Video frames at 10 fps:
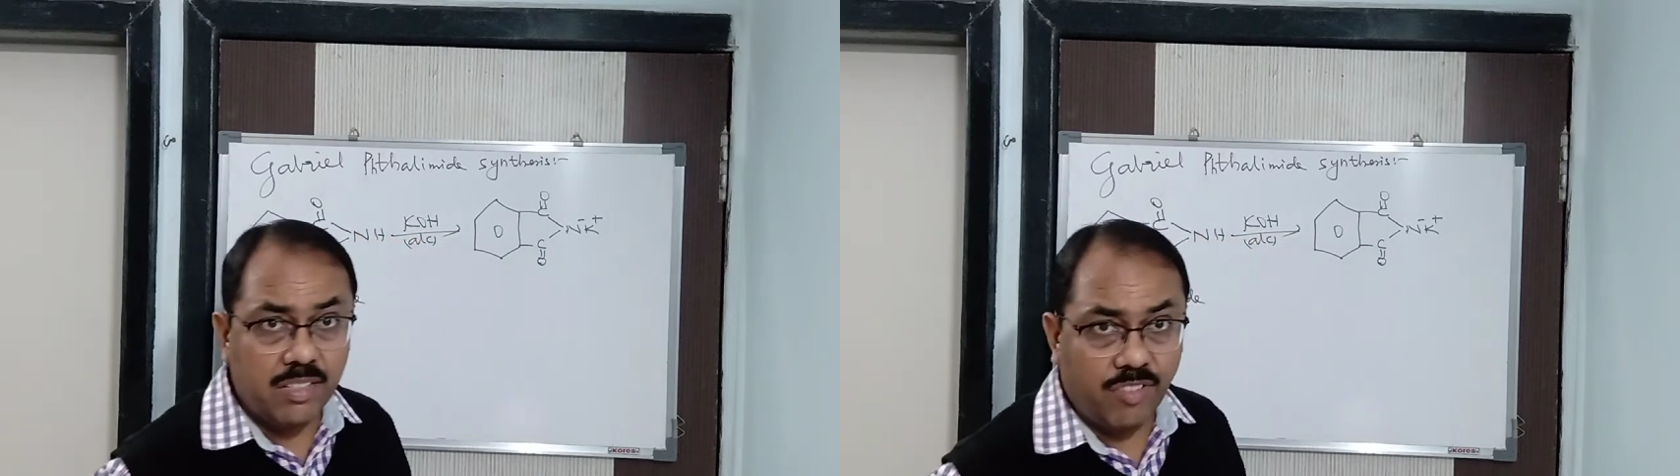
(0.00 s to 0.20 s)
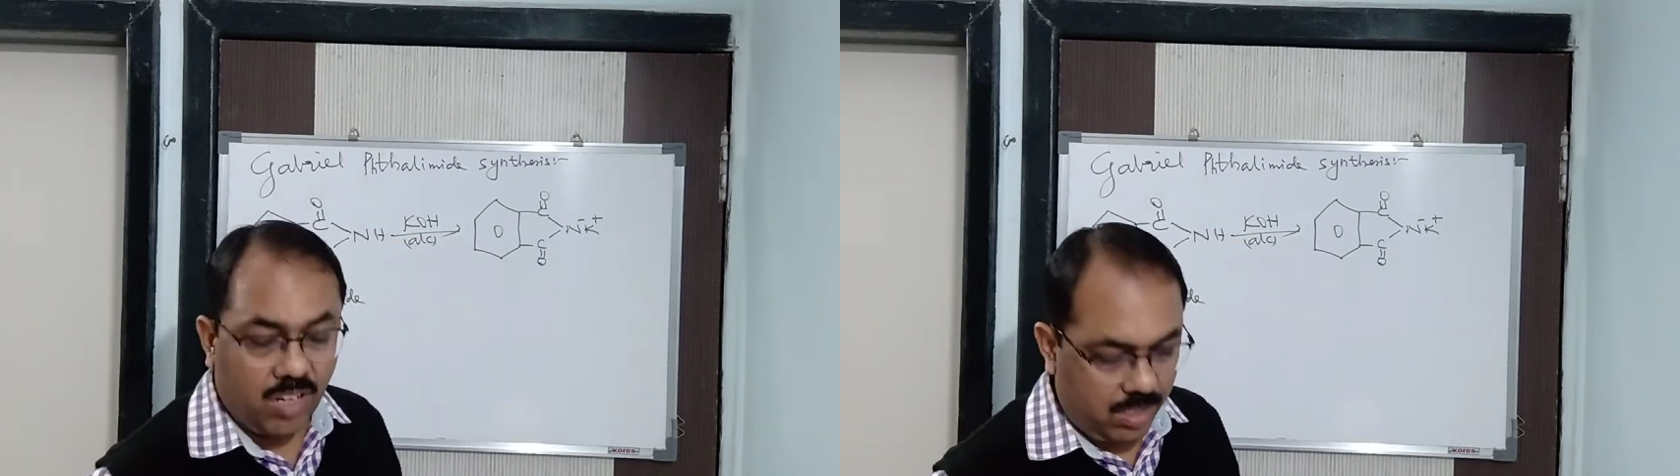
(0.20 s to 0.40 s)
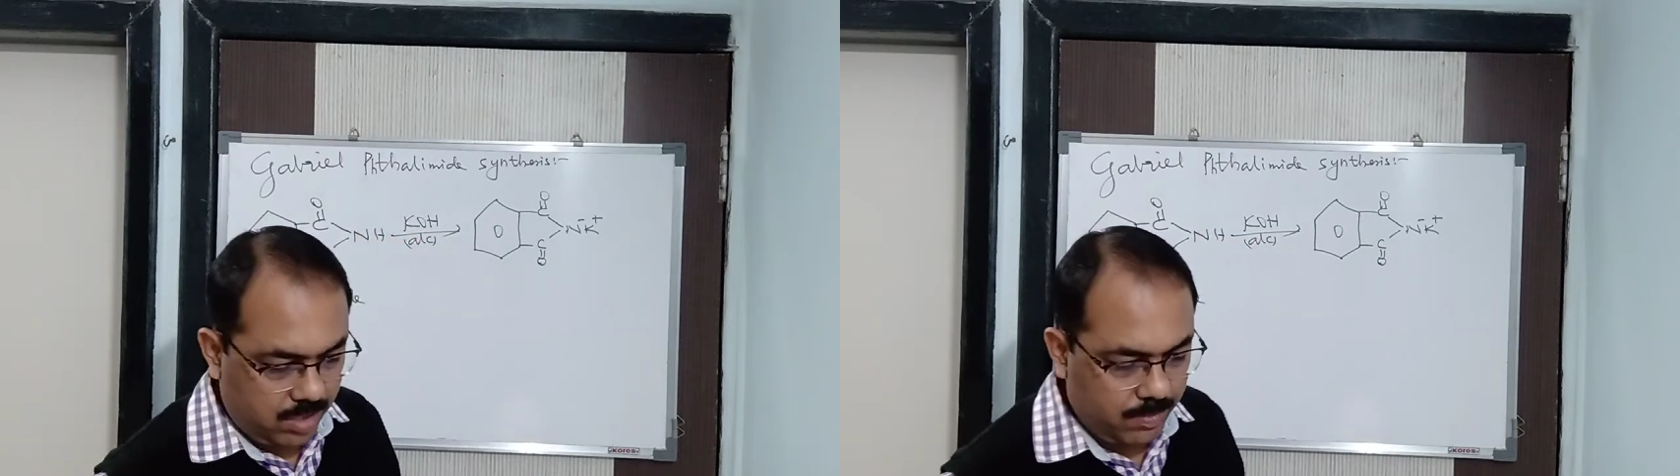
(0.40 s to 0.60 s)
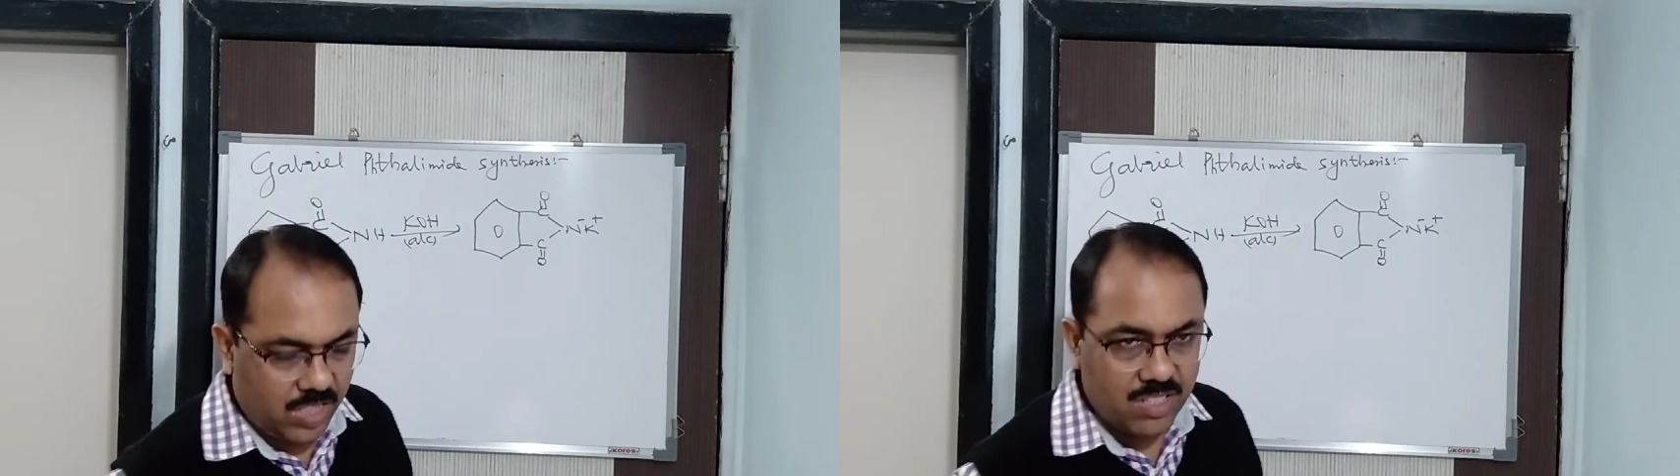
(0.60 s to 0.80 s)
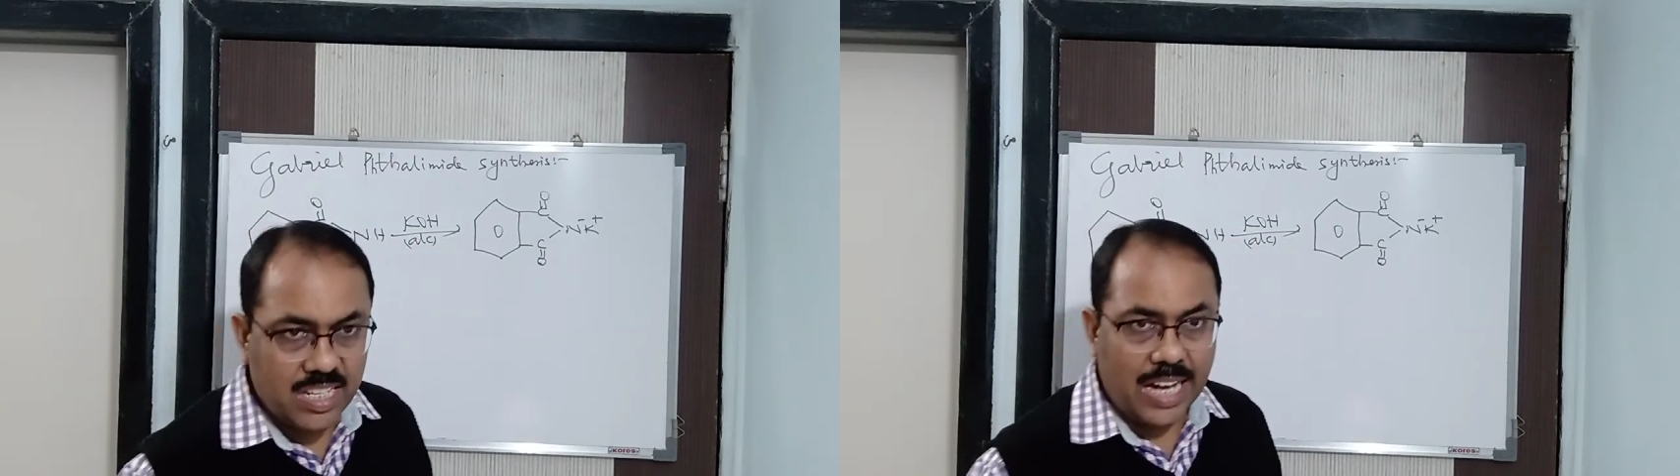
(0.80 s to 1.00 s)
for us
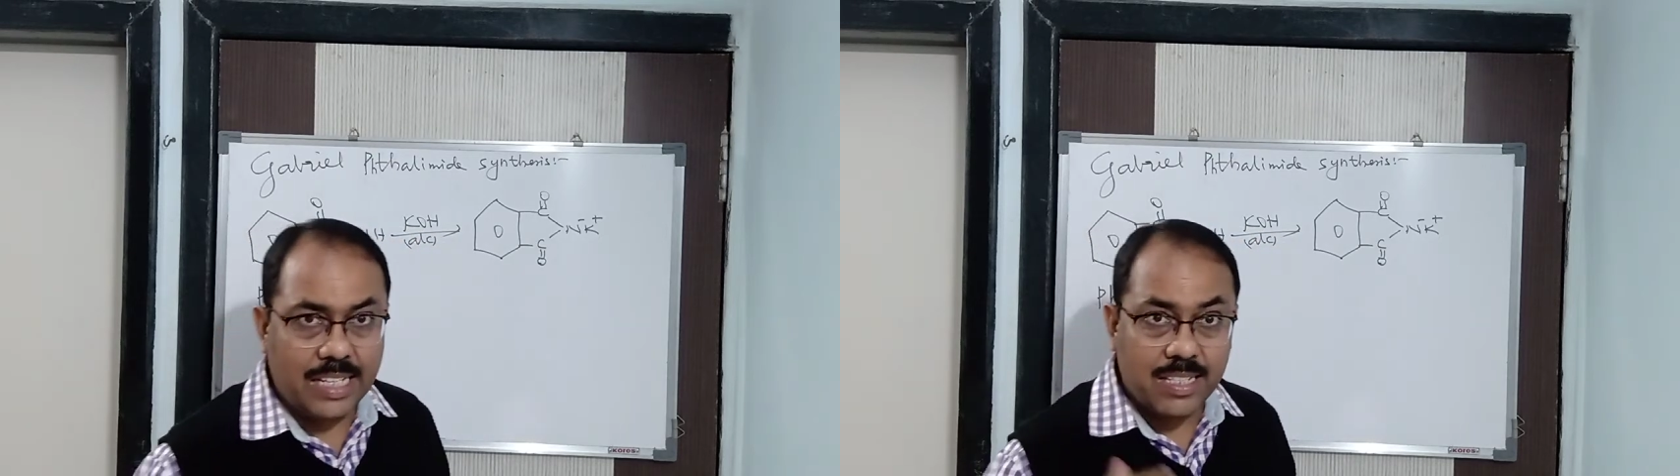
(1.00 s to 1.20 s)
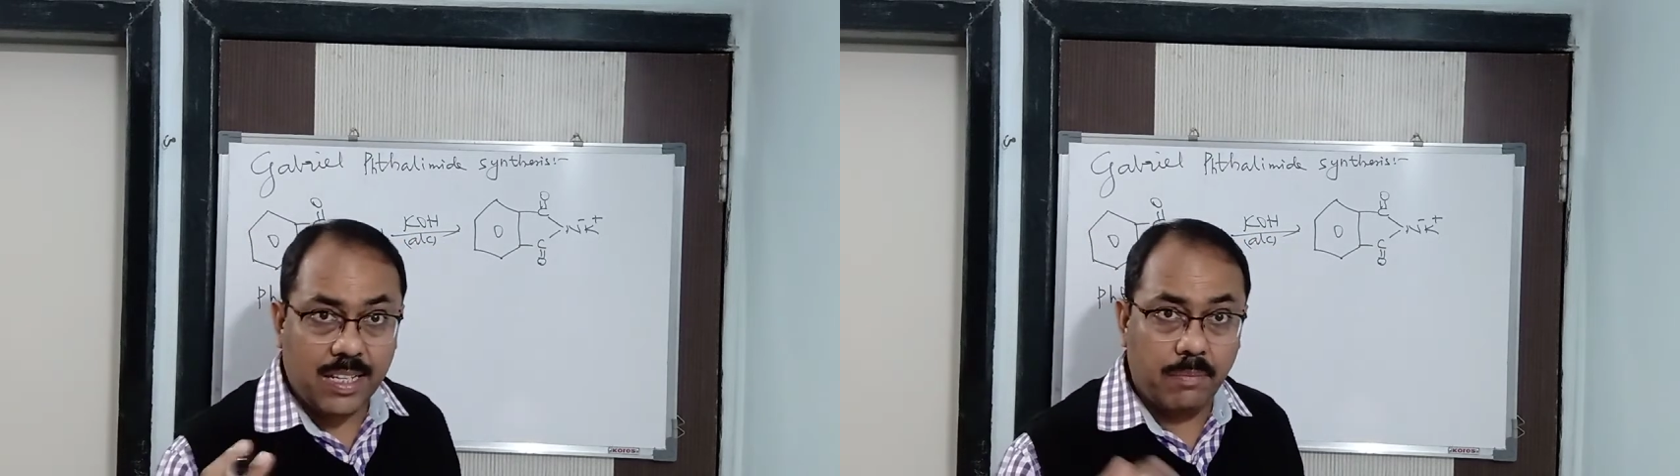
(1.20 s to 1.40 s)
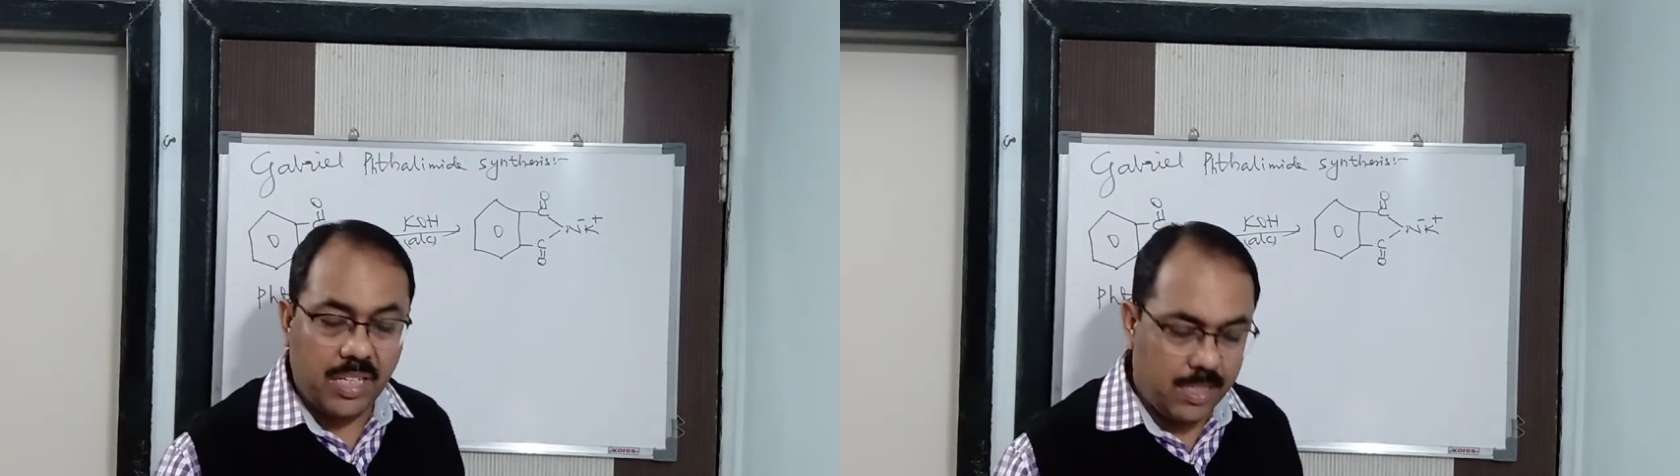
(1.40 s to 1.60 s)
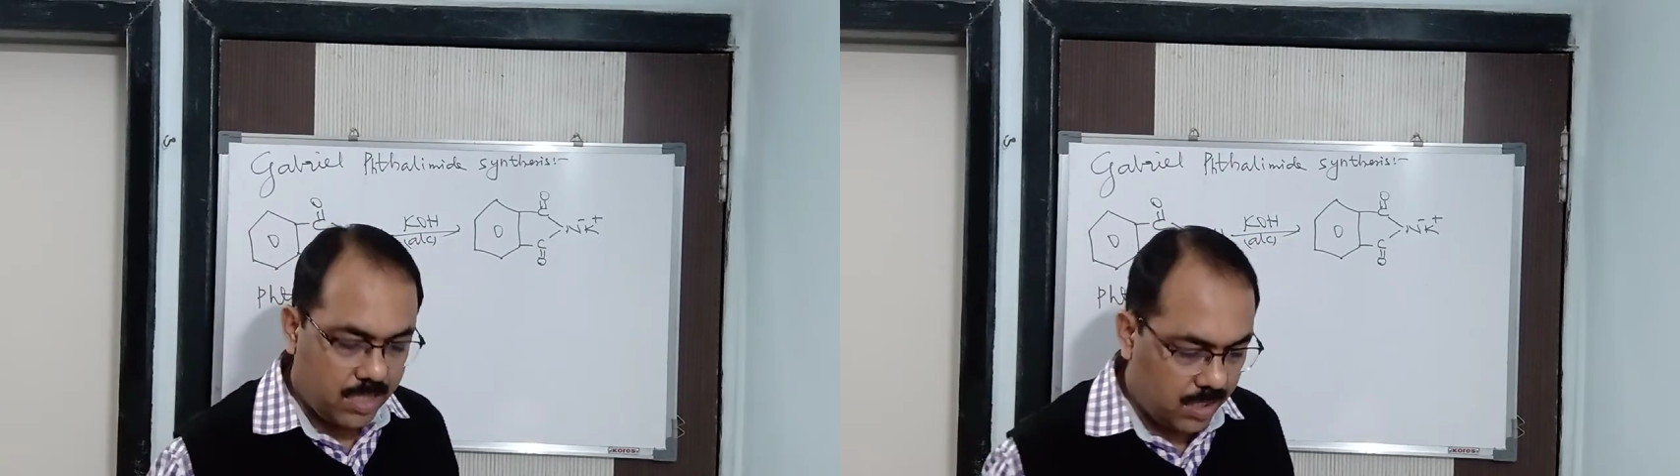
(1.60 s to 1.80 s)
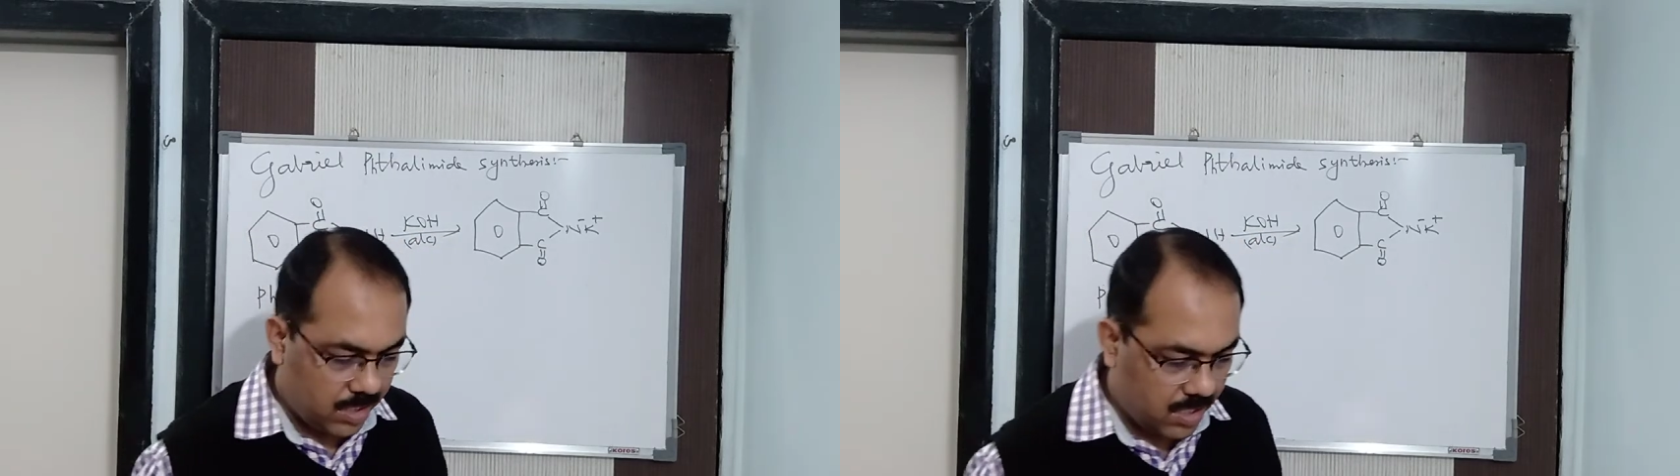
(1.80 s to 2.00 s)
because the ions can be
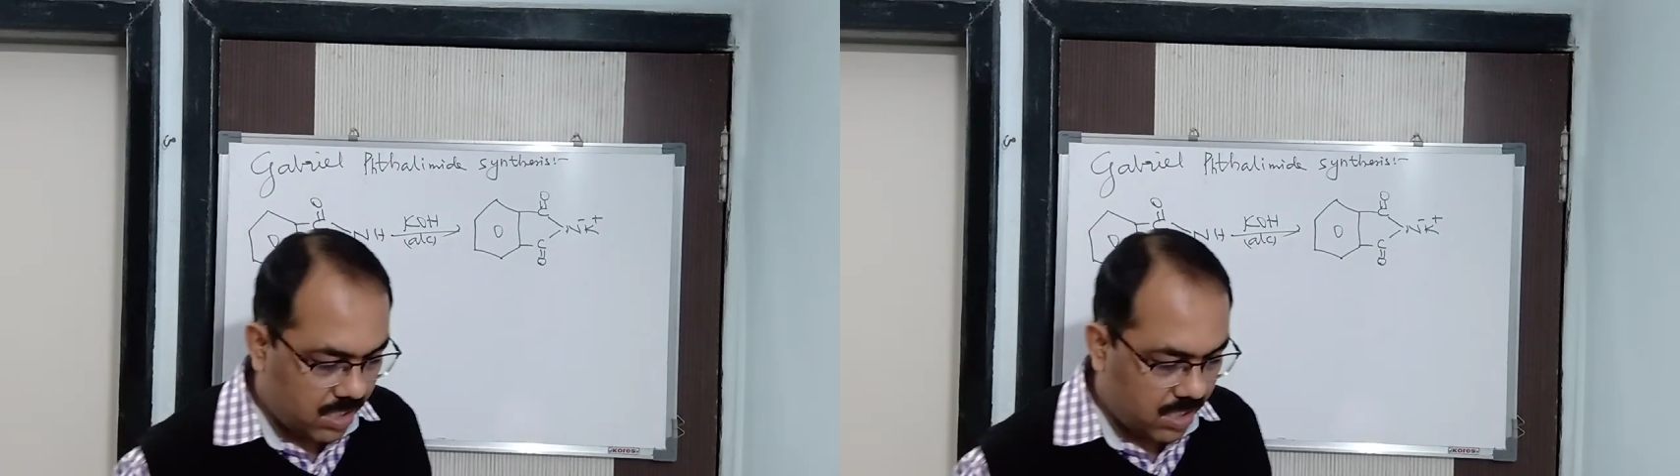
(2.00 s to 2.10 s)
interchanged.